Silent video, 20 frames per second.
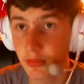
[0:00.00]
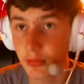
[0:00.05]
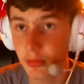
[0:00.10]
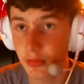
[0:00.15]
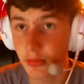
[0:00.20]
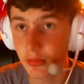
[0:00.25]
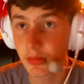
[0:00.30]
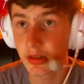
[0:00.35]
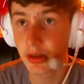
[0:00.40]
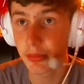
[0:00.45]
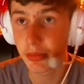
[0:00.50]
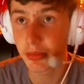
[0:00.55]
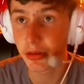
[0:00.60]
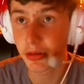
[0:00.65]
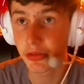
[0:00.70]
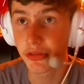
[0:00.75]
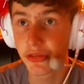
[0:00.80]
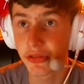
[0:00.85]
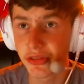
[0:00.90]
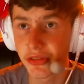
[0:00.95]
number
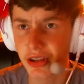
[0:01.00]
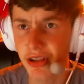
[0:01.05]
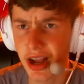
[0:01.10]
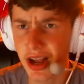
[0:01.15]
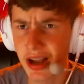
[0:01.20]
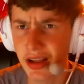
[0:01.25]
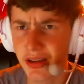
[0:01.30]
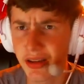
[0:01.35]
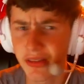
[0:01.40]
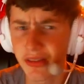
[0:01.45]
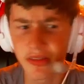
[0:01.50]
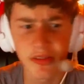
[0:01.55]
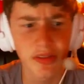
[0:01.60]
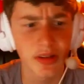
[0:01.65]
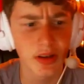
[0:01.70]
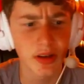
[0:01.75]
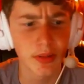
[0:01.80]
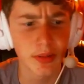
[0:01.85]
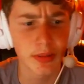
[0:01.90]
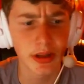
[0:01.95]
5
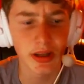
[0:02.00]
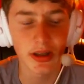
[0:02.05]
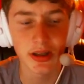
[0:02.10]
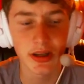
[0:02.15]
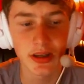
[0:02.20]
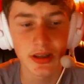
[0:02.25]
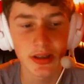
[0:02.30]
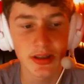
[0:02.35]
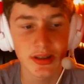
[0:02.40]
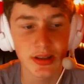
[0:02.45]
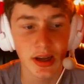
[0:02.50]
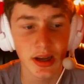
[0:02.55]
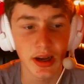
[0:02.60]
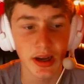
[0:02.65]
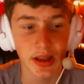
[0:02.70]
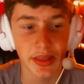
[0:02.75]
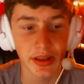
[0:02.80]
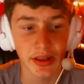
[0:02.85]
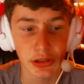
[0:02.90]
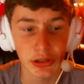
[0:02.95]
because I
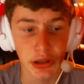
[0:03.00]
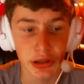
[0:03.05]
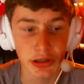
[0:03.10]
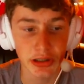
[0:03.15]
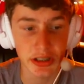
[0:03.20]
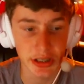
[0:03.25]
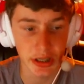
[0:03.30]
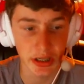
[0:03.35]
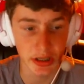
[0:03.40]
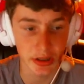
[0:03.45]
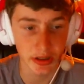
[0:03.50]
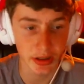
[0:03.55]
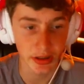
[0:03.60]
think Darshan